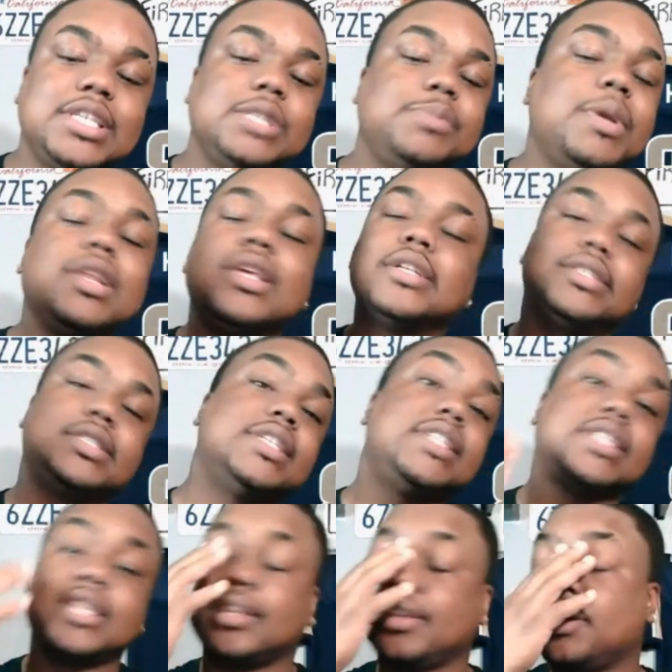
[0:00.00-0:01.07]
He's been
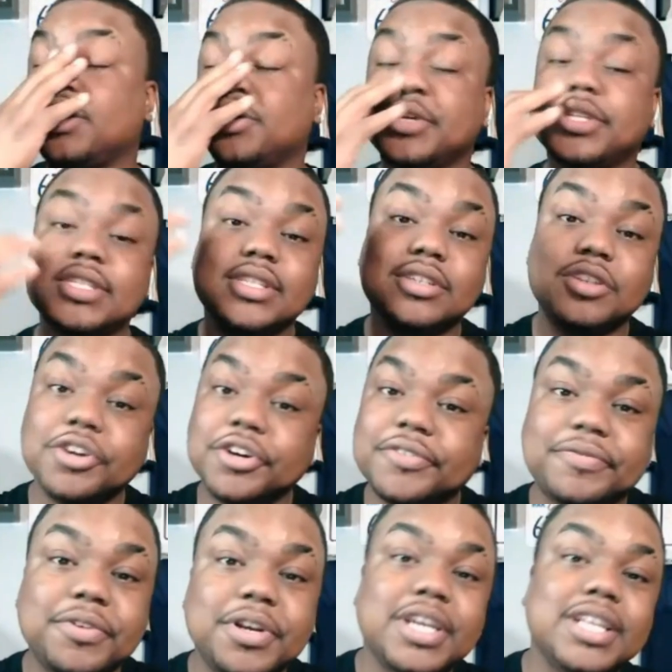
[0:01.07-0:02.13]
consistent. You know, he's good
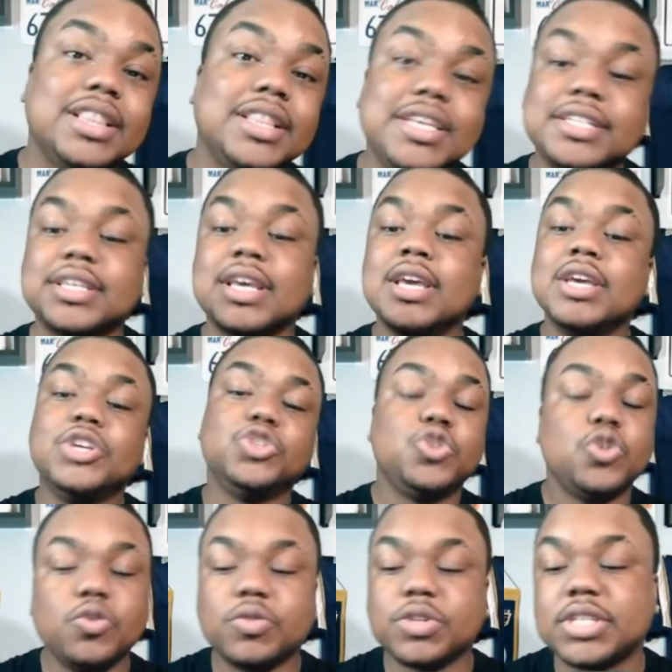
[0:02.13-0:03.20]
for at least
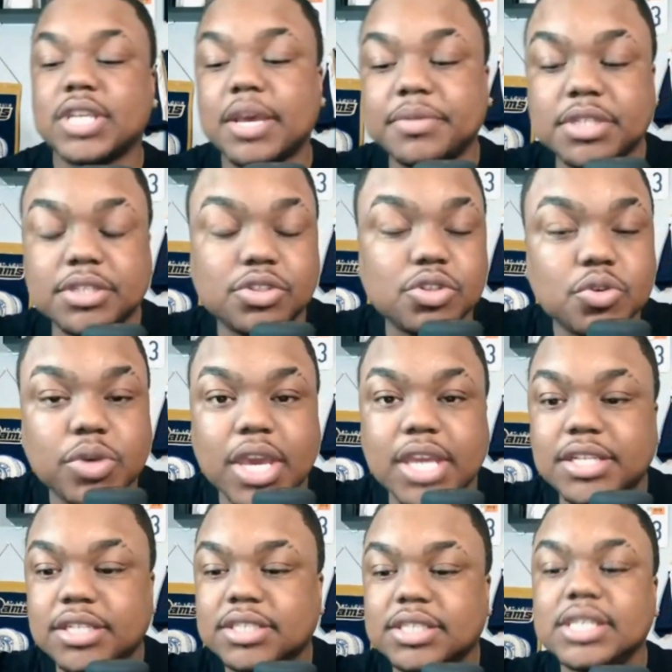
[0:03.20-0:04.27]
2 receptions, 2
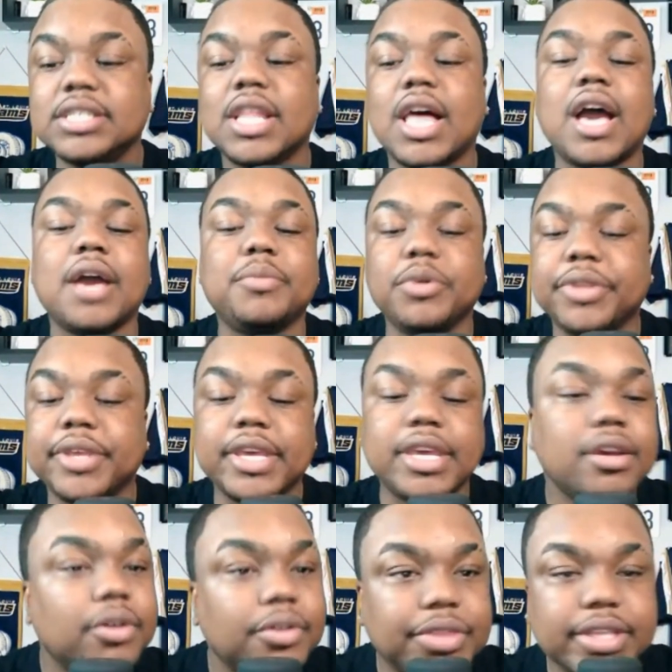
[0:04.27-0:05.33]
catches. He's liable to
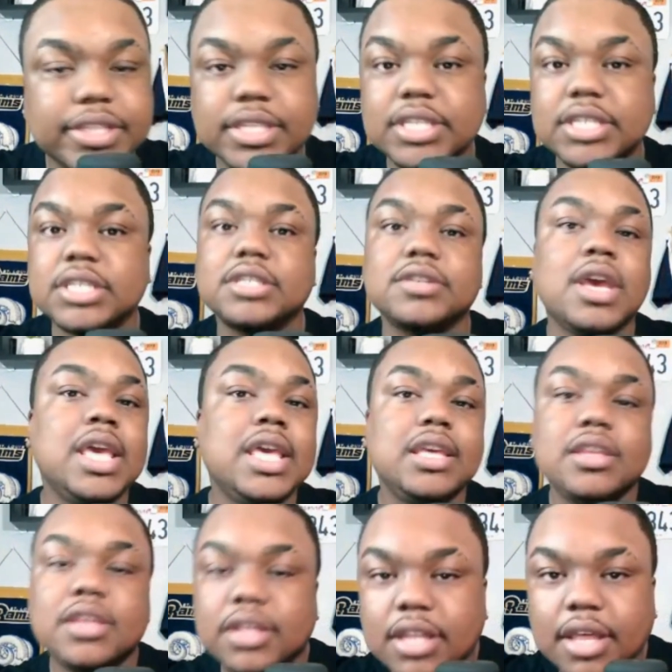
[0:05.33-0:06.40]
hit on this. This is
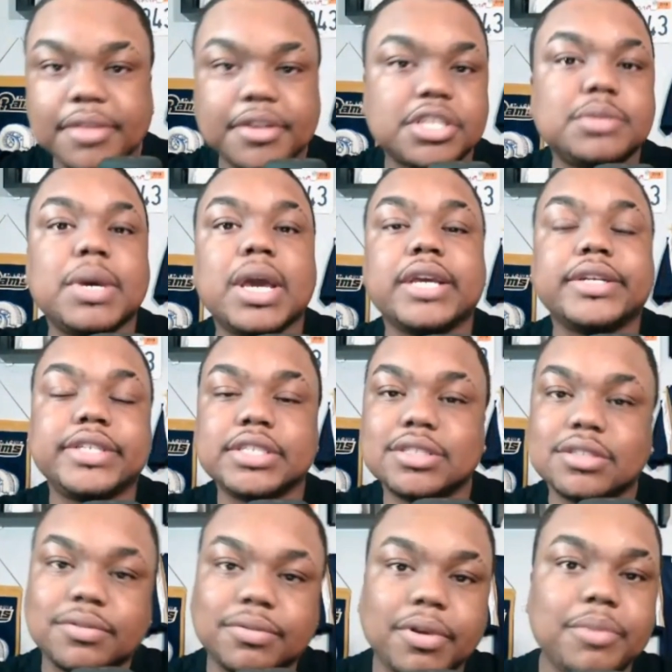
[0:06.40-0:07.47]
another smash. This
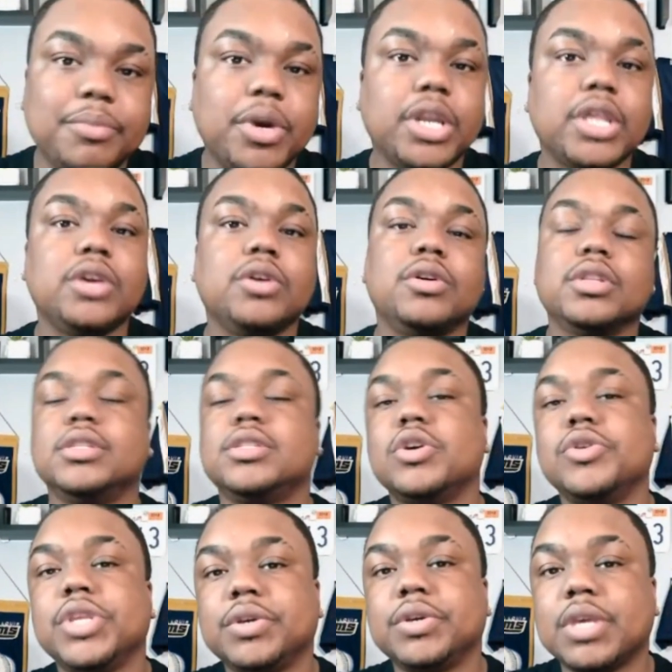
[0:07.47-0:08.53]
is free money on
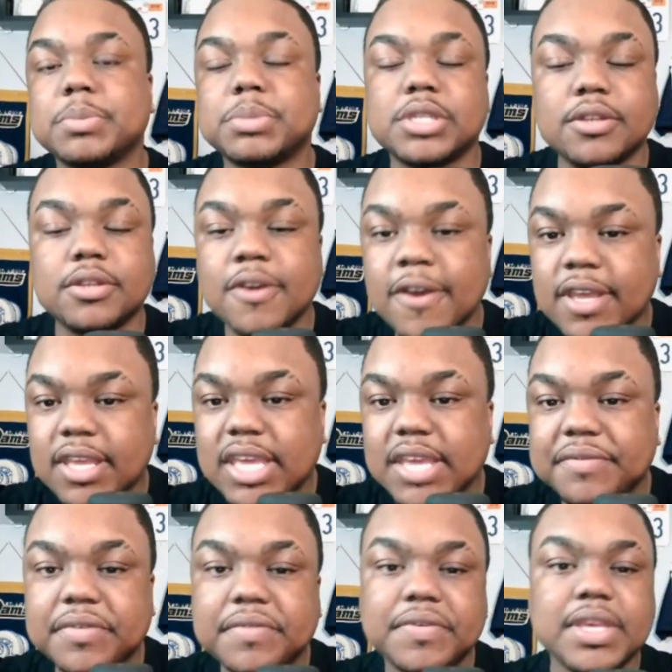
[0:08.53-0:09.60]
Antonio Gibson.
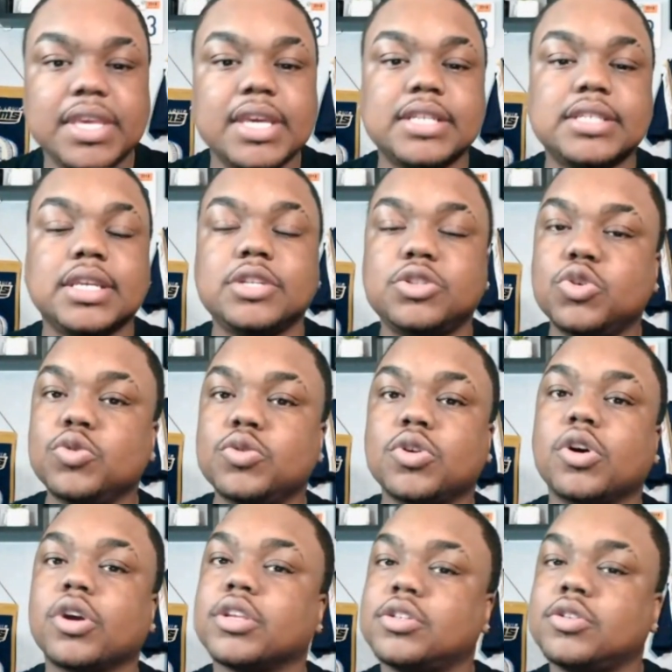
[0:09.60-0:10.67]
Even if he gets like 2
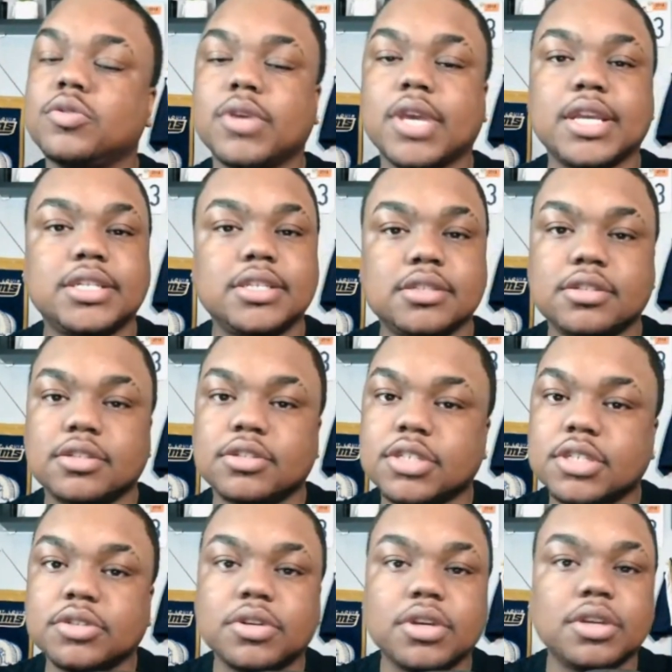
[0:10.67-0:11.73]
targets, 2 catches, you're
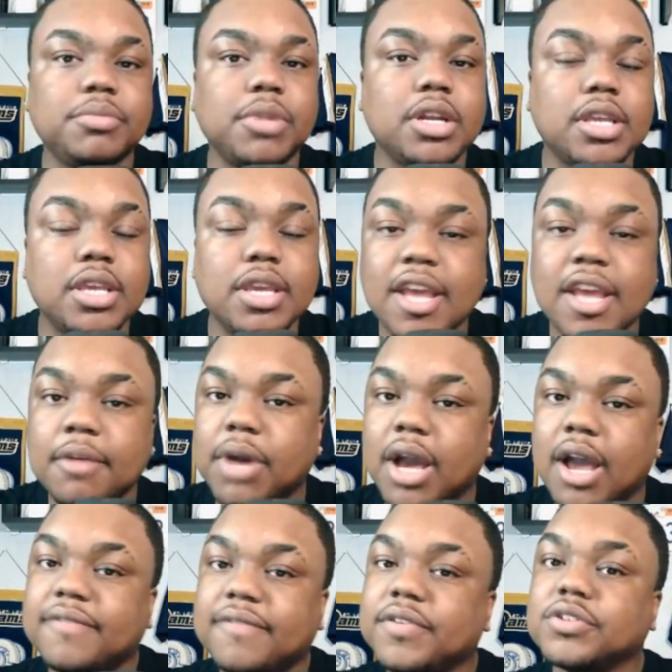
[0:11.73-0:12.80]
still good money.
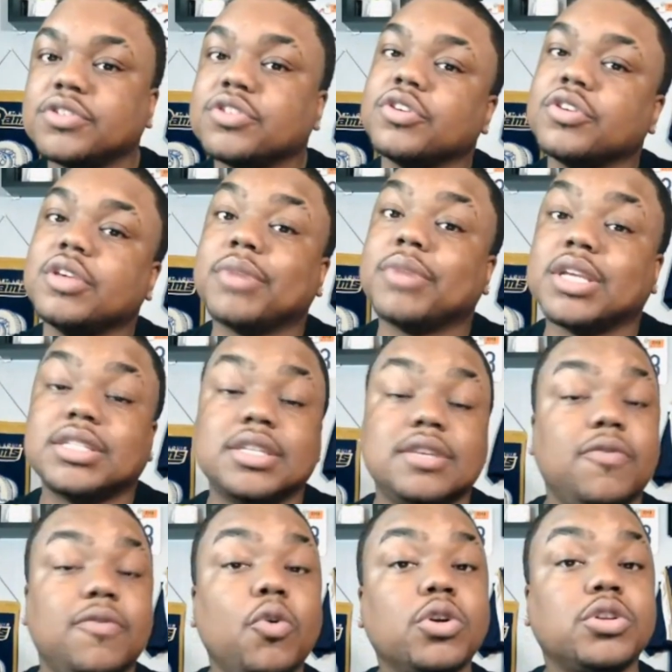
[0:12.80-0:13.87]
But I feel as though he might
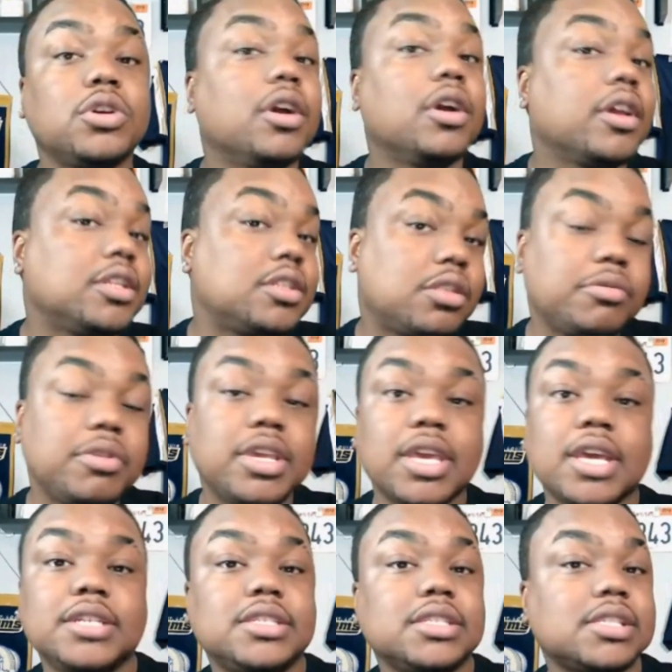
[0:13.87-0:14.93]
see 4 targets, 3
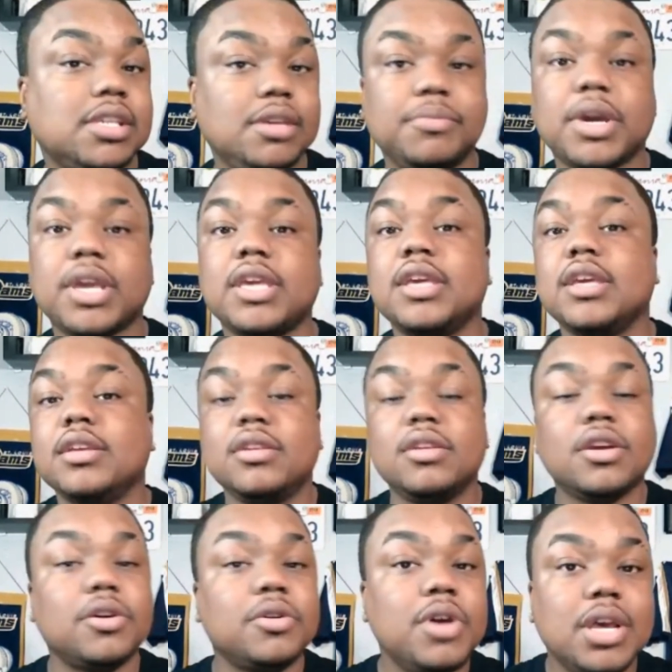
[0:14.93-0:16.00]
catches. He might,
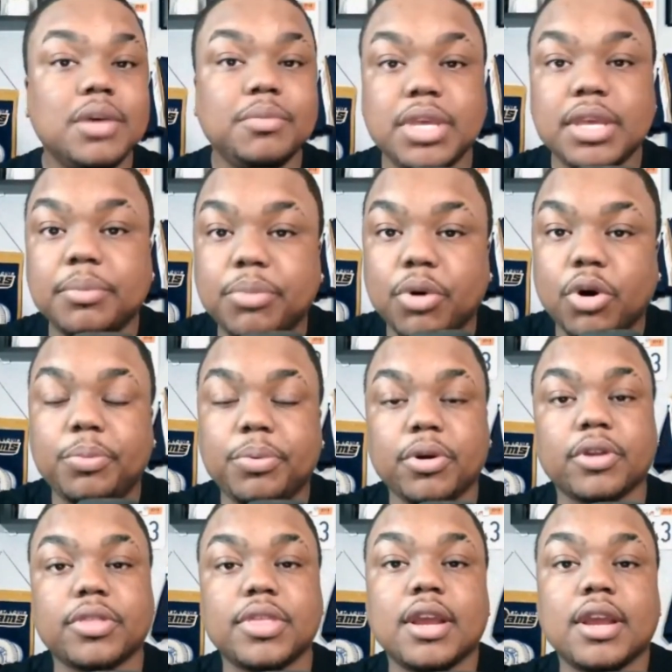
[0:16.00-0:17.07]
you know, be in
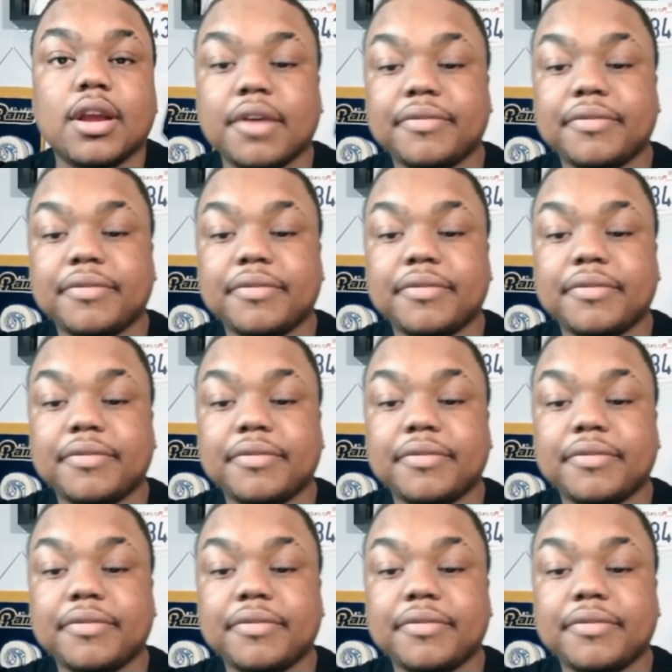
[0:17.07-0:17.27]
ballpark there.